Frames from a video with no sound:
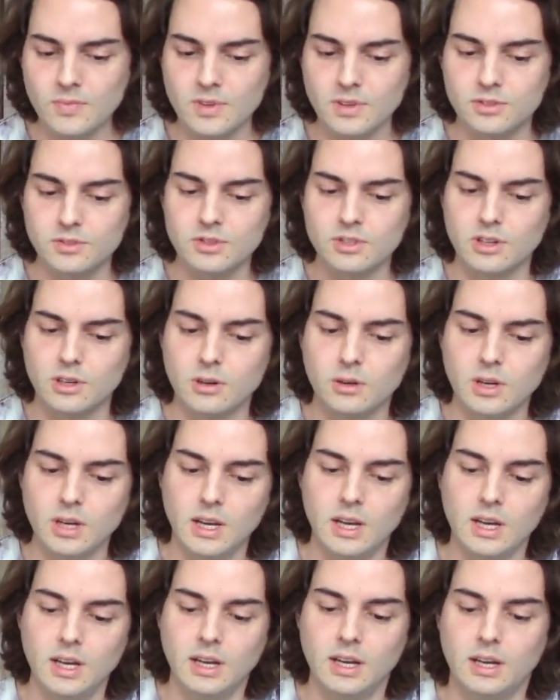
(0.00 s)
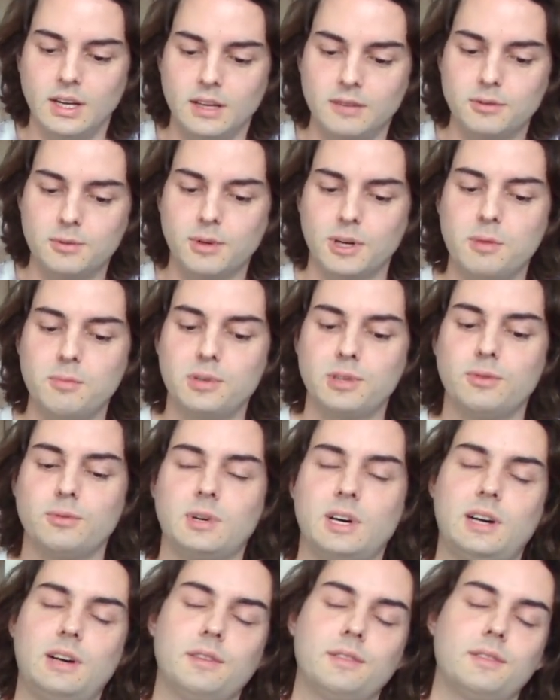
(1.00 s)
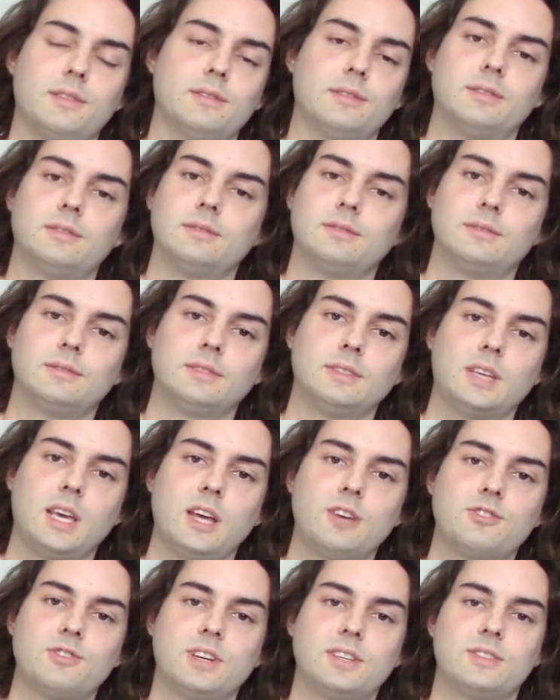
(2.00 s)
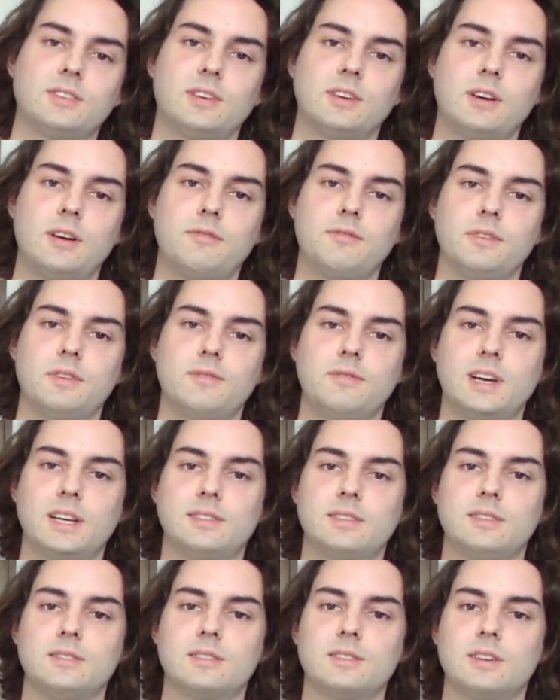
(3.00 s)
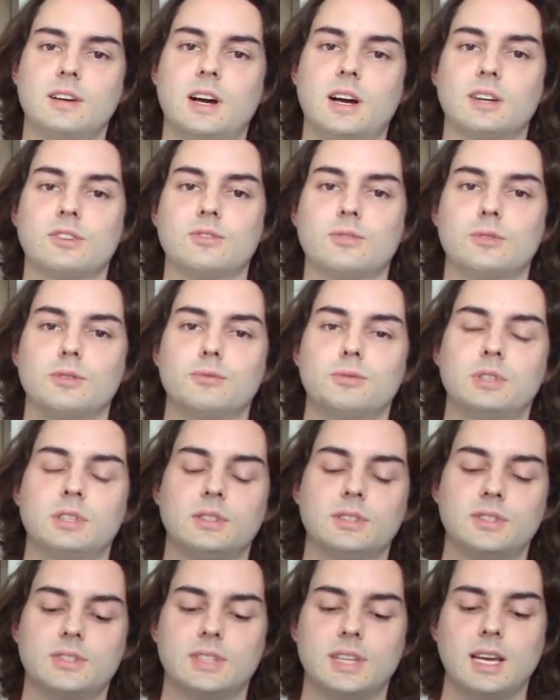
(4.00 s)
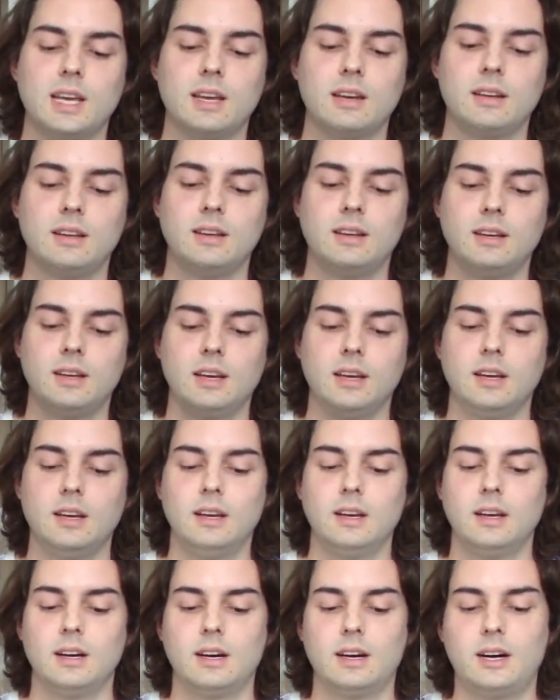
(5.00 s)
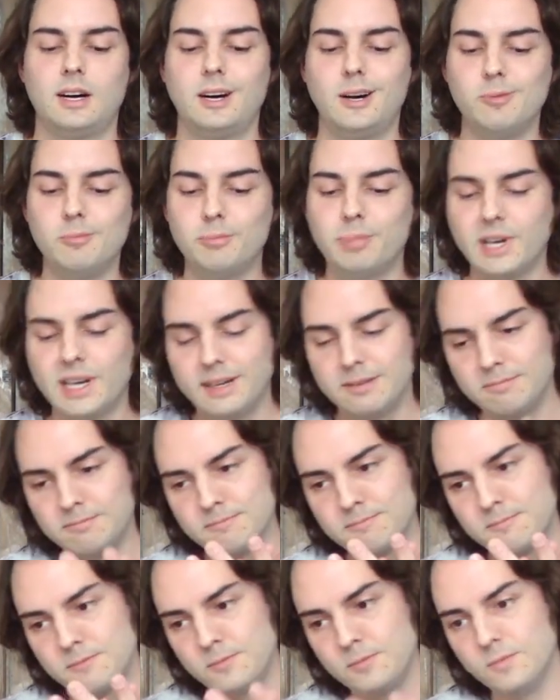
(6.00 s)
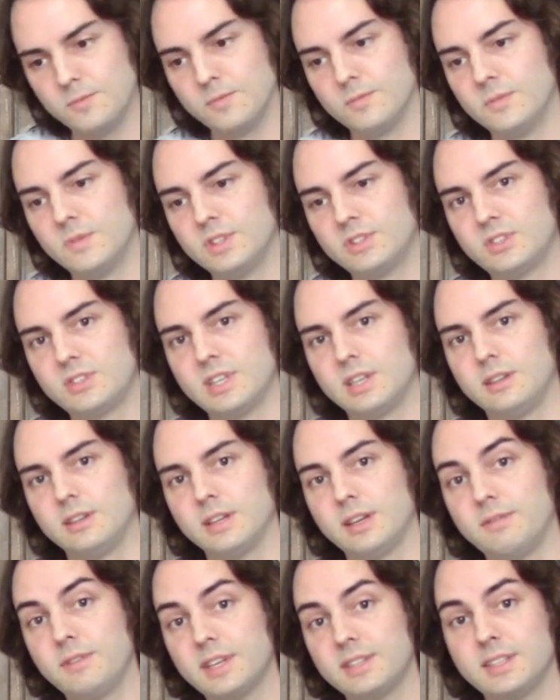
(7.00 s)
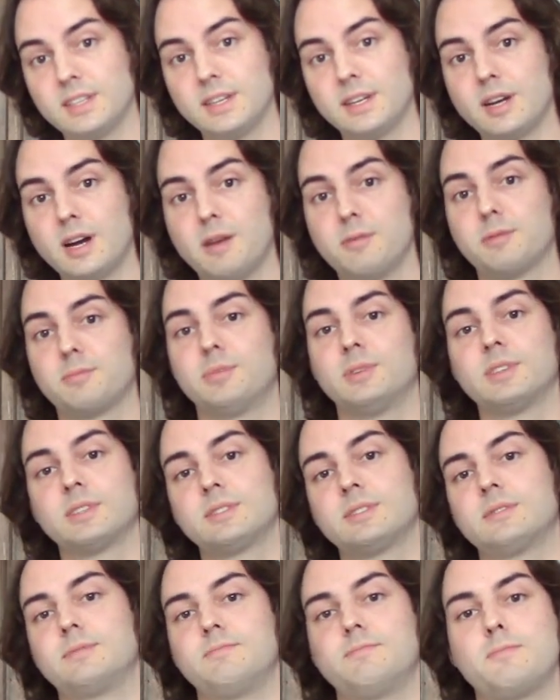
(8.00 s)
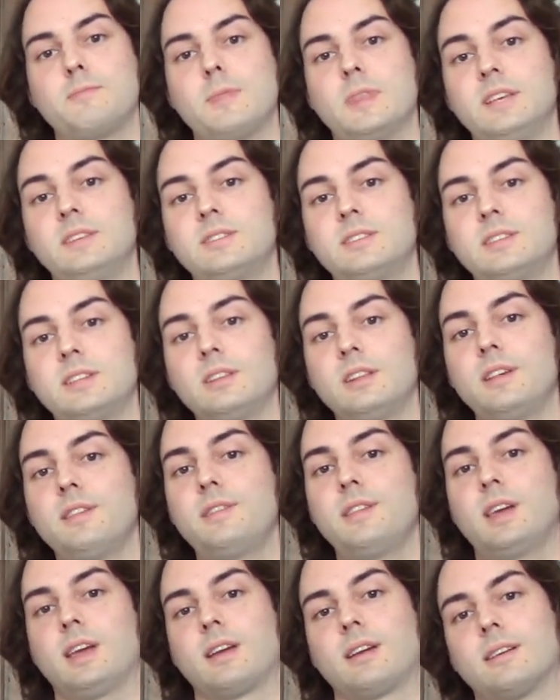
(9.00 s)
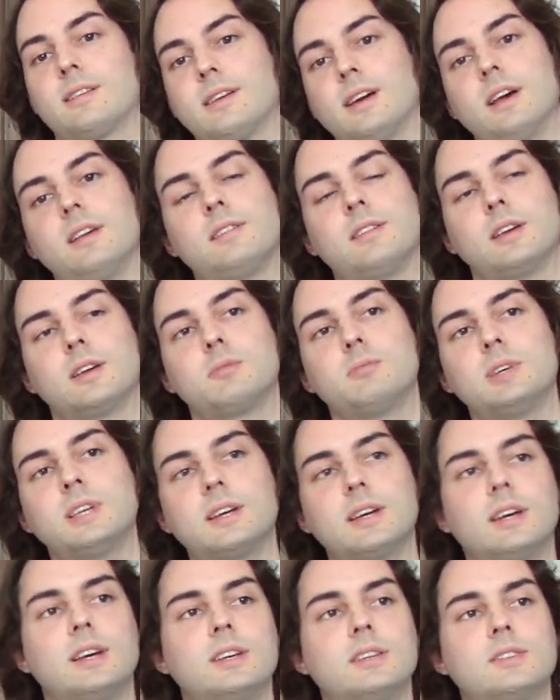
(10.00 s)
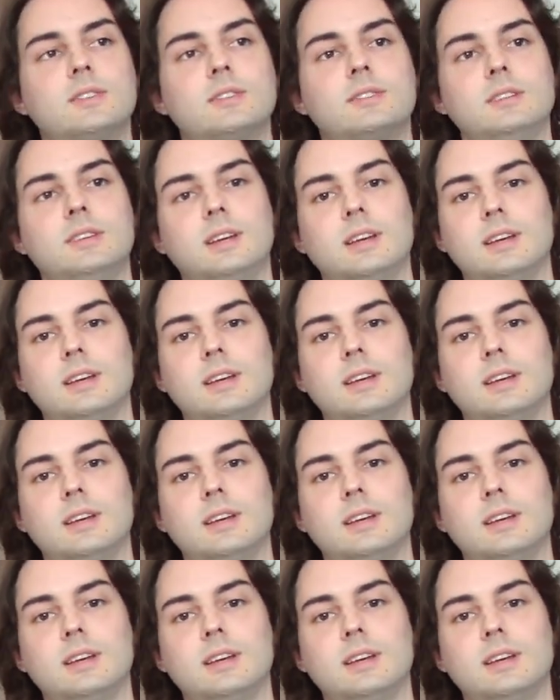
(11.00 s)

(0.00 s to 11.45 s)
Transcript: So if you want to build wealth, can't stress enough, invest in stocks or real estate. But still, investing in comic books is still a thing, I think, because,